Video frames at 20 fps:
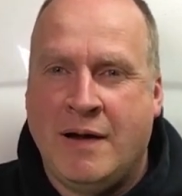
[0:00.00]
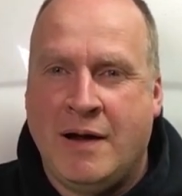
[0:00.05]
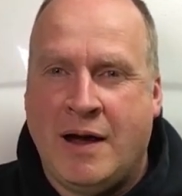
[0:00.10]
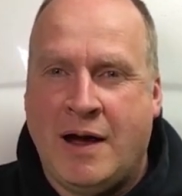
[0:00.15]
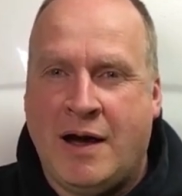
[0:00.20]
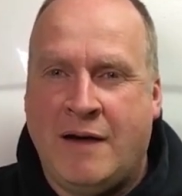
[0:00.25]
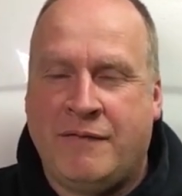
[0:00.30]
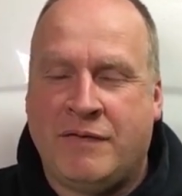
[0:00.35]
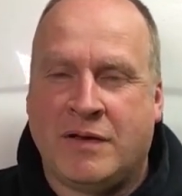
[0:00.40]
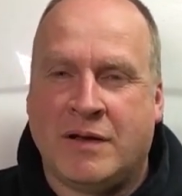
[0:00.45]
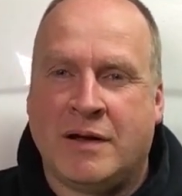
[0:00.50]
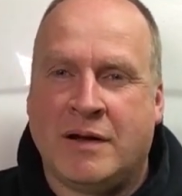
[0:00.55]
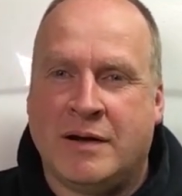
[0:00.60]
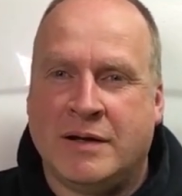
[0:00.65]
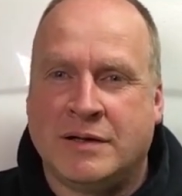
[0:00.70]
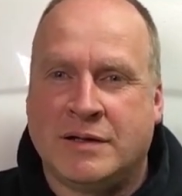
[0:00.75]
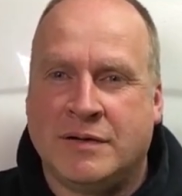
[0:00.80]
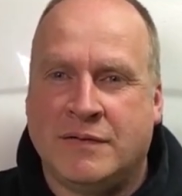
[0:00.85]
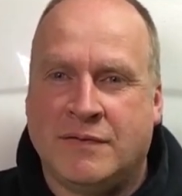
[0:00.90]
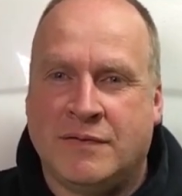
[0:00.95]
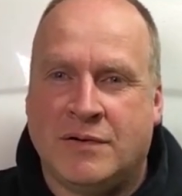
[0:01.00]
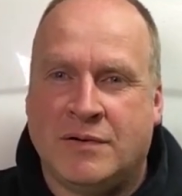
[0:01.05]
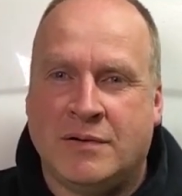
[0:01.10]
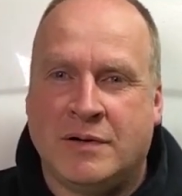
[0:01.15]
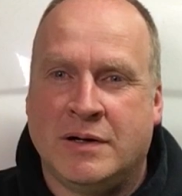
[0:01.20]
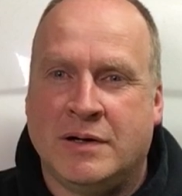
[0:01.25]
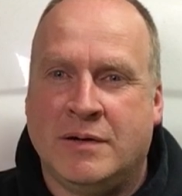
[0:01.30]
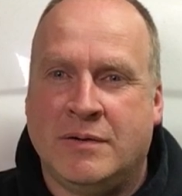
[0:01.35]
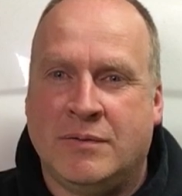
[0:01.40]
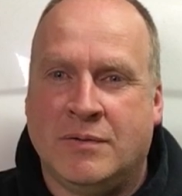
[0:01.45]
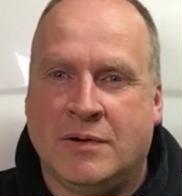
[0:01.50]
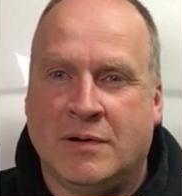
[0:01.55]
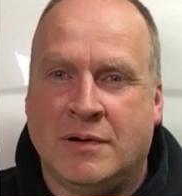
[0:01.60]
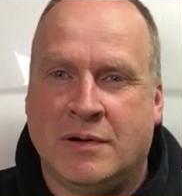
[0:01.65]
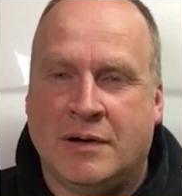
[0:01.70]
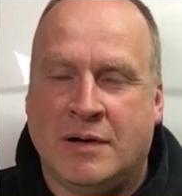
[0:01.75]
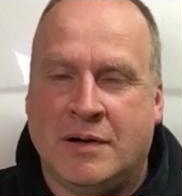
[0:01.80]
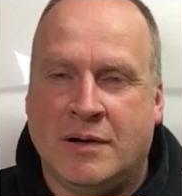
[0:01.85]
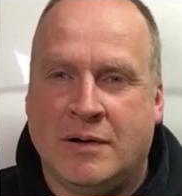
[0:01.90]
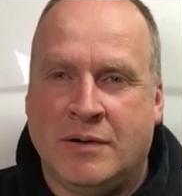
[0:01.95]
half of the guys who voted
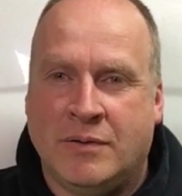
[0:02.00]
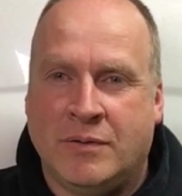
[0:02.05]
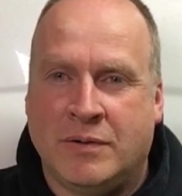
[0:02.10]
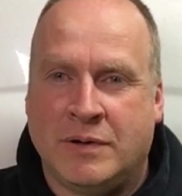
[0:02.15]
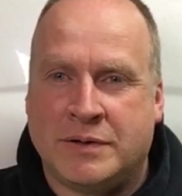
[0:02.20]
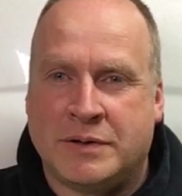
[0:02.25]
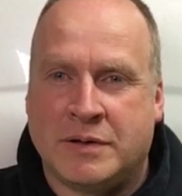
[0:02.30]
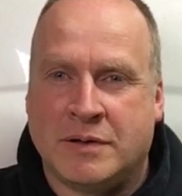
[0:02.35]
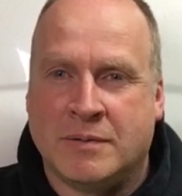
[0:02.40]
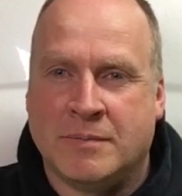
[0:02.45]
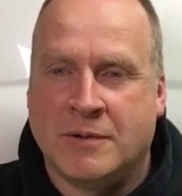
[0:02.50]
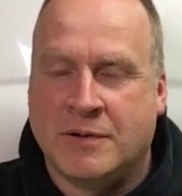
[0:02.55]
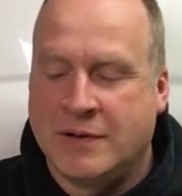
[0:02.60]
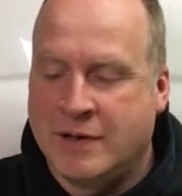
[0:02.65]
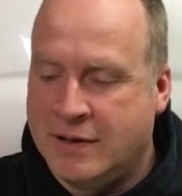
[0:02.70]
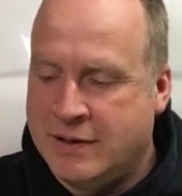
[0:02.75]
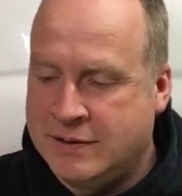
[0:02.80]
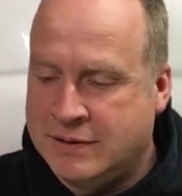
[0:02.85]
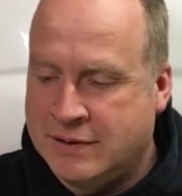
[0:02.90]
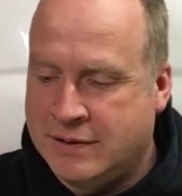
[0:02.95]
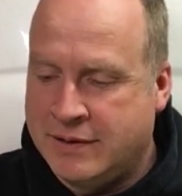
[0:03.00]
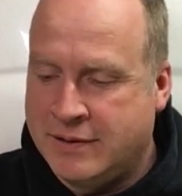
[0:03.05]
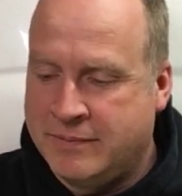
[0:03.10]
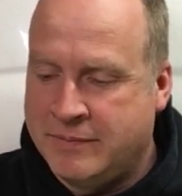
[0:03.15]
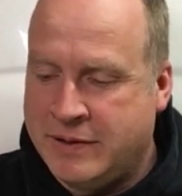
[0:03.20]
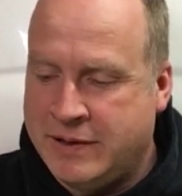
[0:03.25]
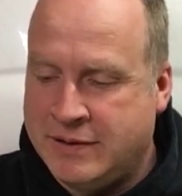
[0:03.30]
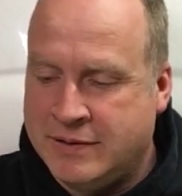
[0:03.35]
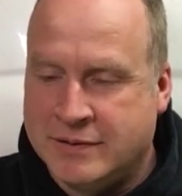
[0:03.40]
were turbo guys like me.